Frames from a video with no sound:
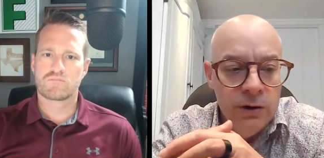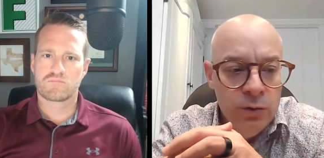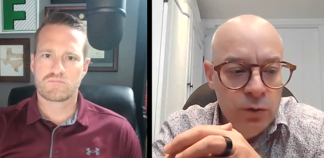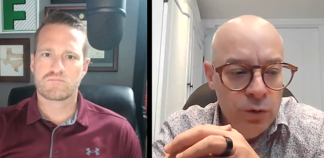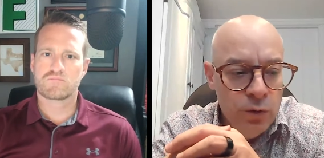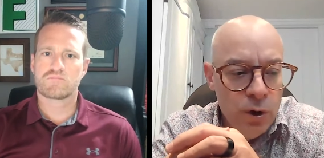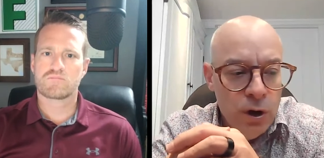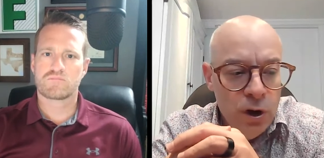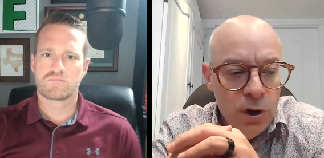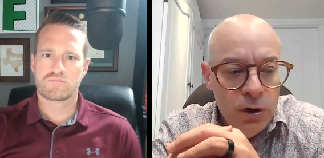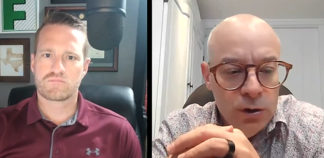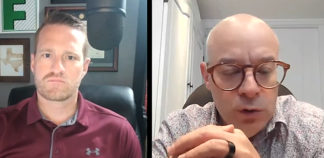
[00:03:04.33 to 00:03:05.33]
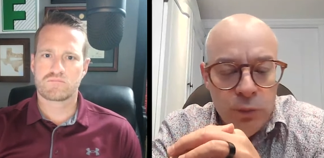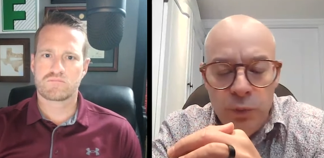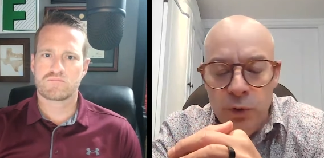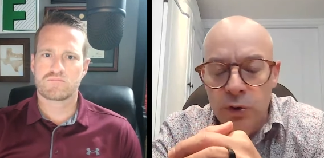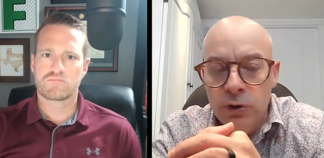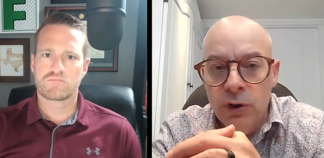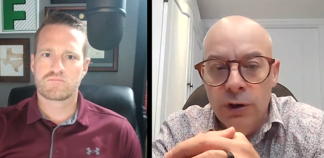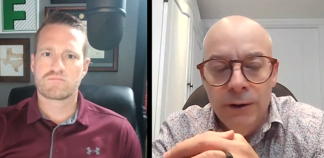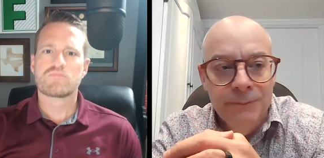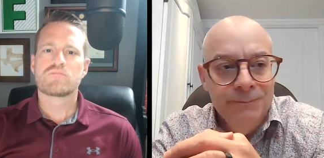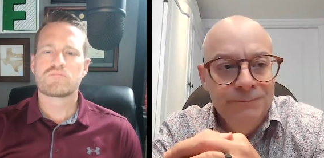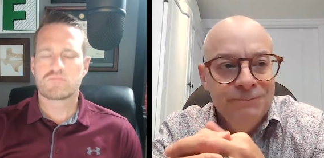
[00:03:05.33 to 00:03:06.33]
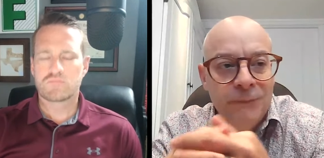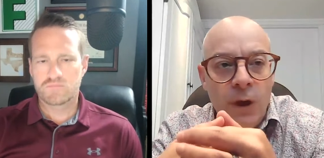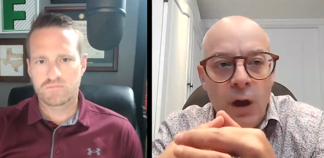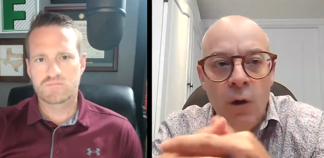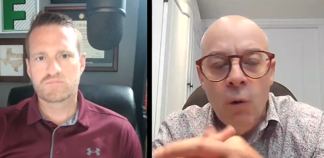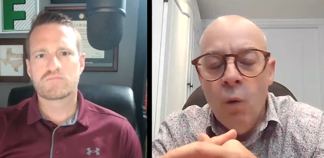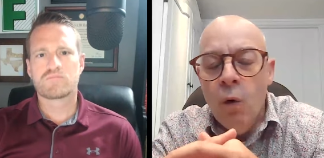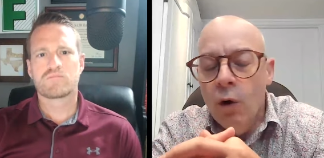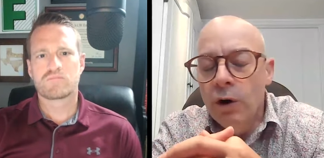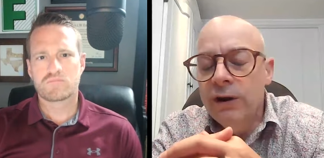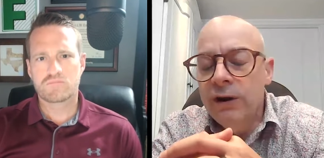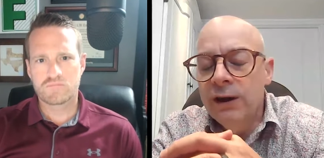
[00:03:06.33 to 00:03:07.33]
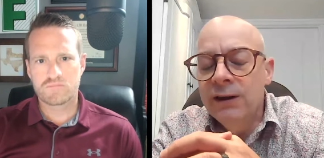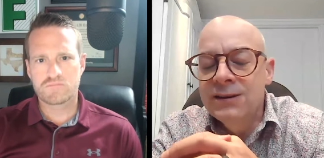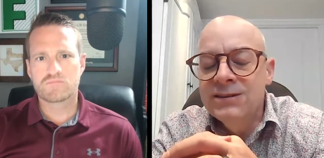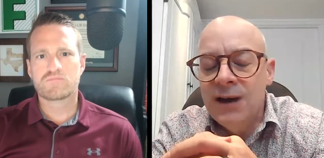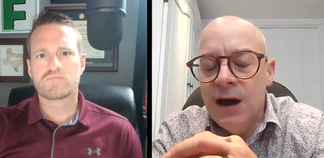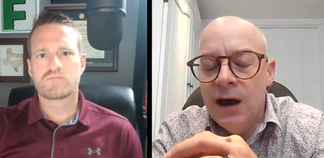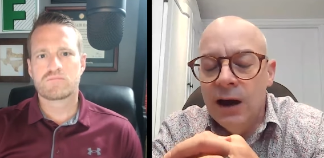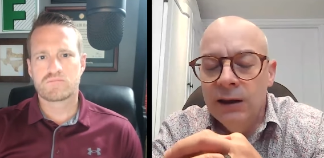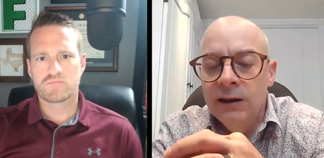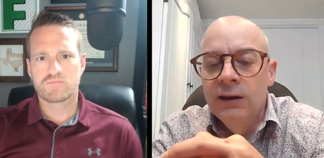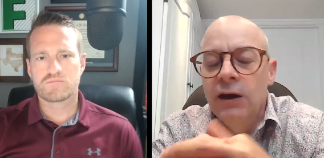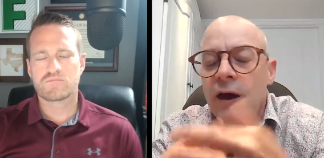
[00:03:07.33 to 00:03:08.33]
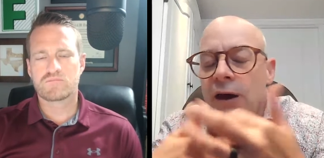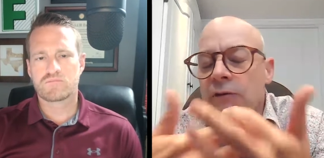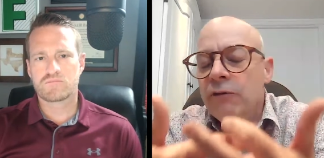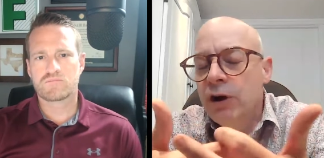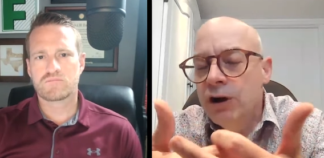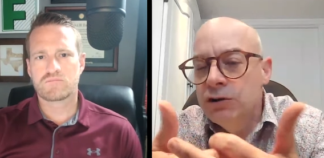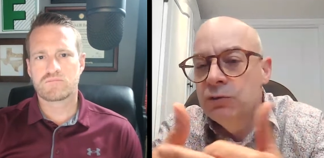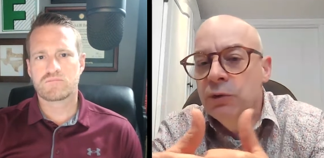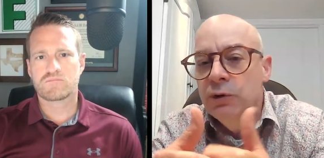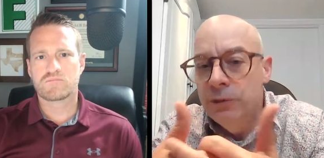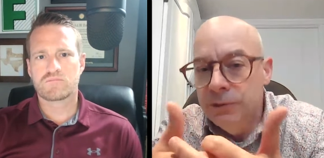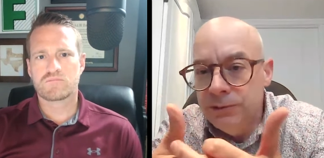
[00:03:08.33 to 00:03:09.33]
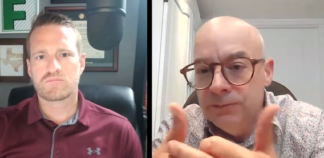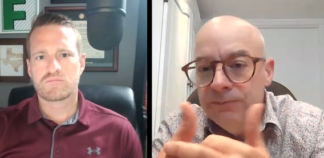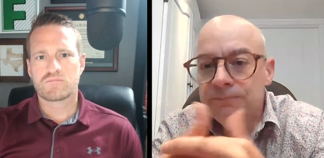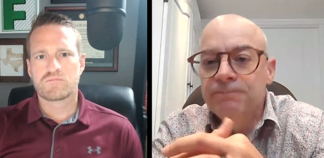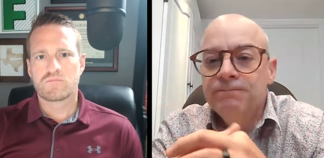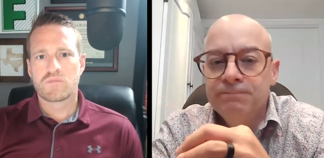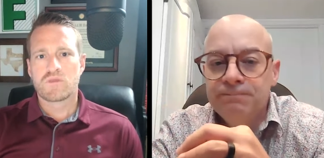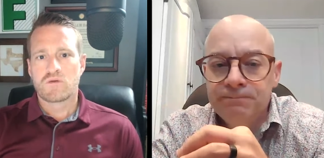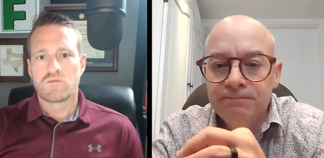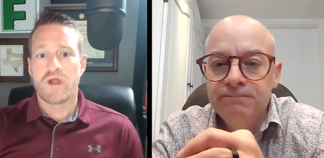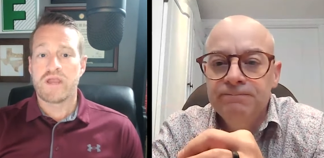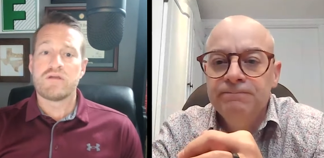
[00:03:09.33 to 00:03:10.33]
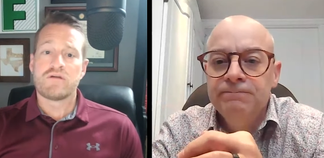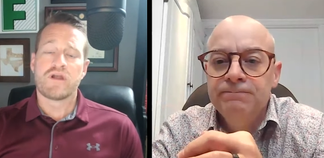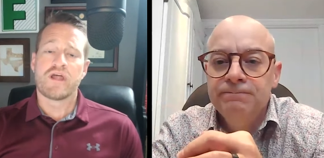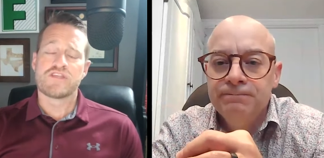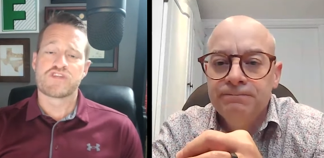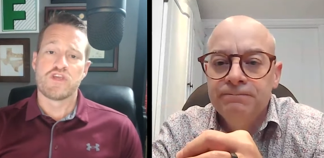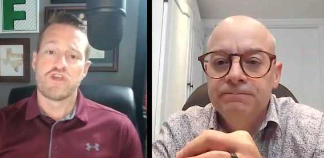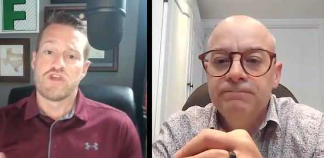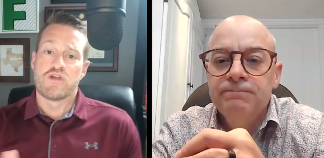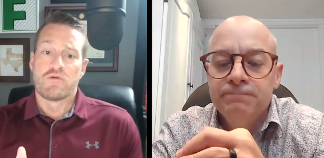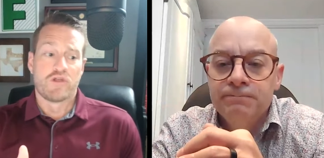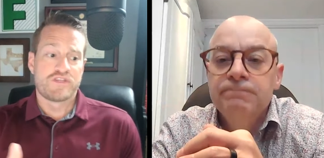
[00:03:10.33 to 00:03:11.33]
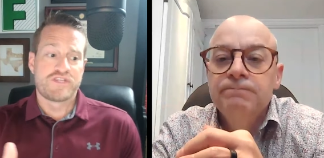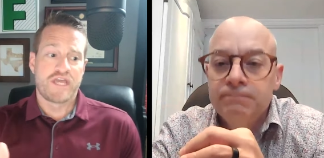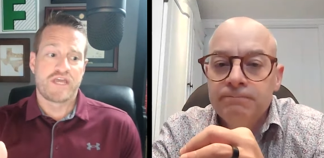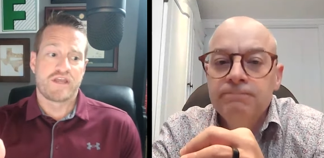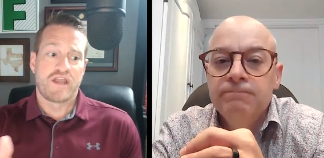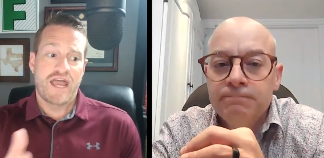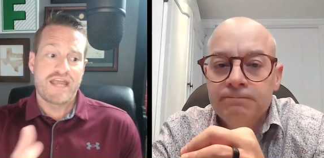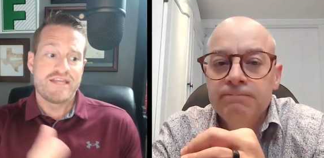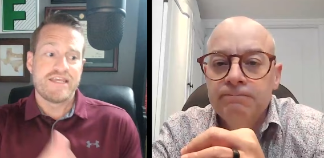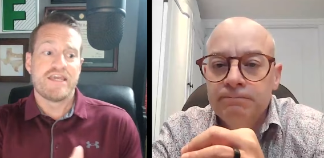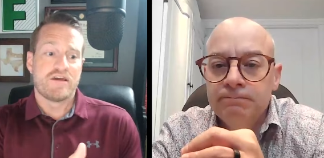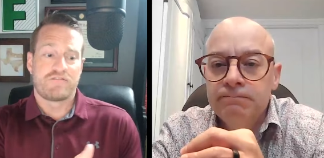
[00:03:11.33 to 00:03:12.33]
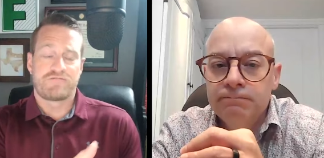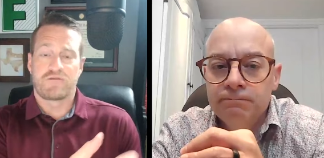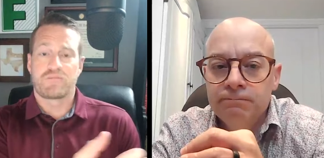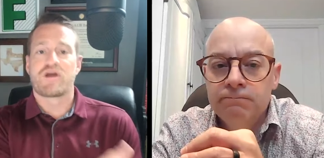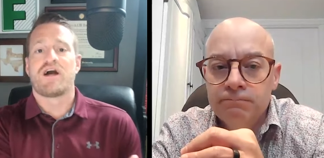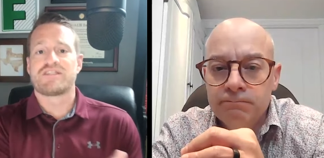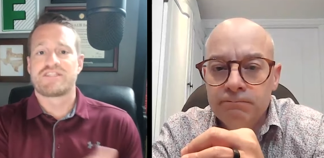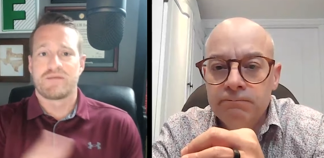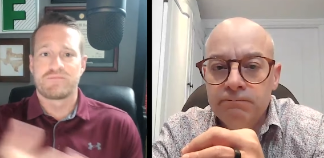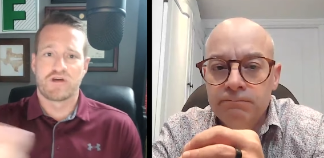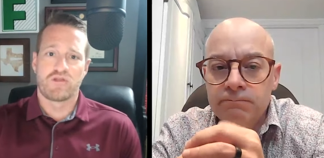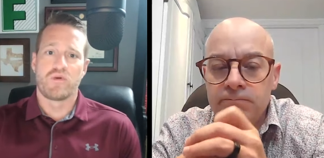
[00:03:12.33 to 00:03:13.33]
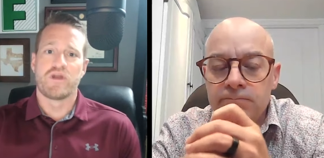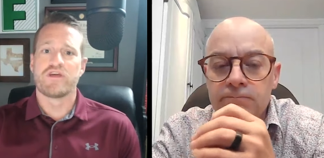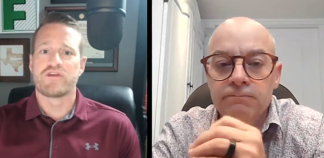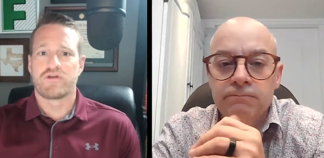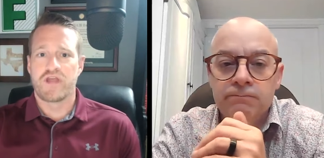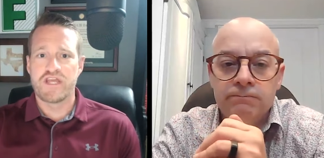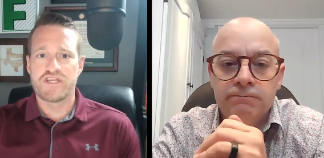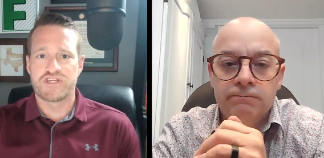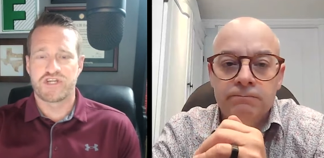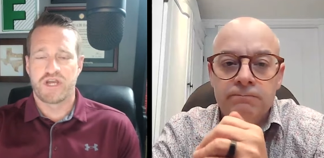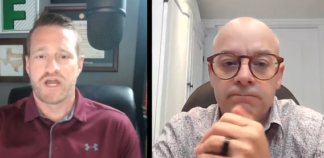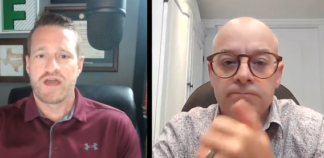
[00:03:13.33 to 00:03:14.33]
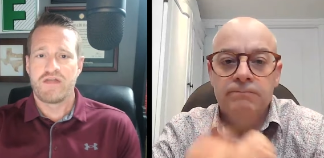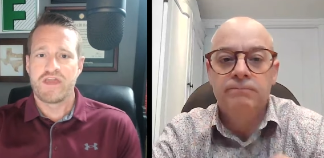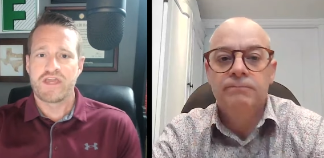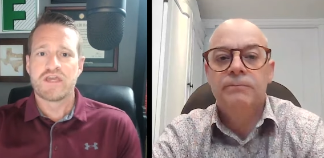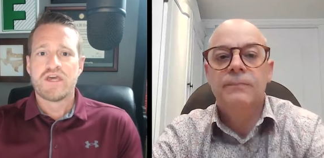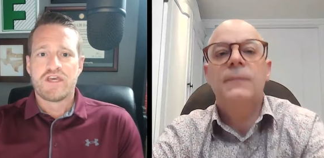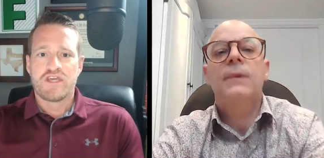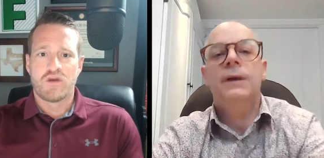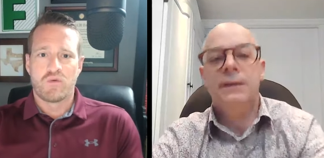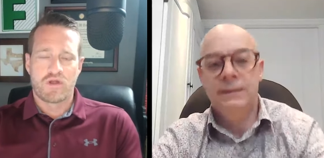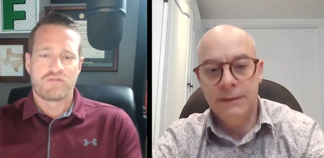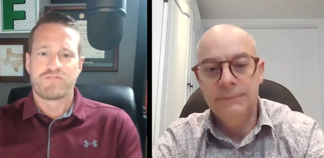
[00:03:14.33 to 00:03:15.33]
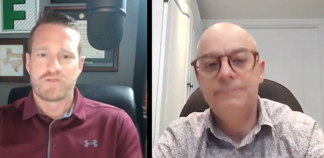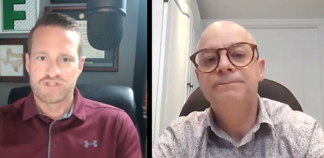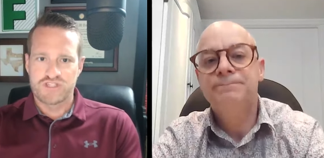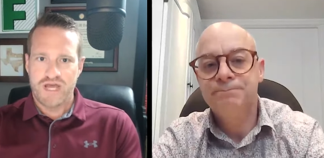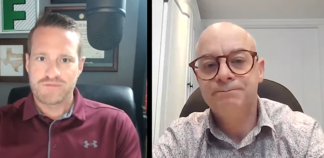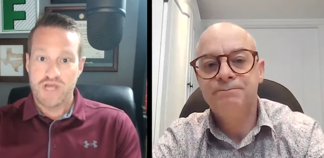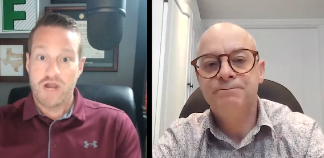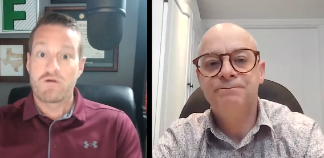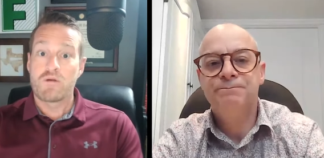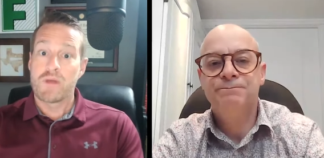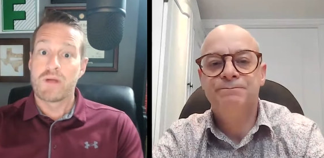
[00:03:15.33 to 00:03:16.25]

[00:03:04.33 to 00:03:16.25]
Speaker 1: to, to put um, a working design in the hand of the customers.
Speaker 2: Right, right. So you, are really taking an idea from concept all the way to creation. I think you know one of the first times I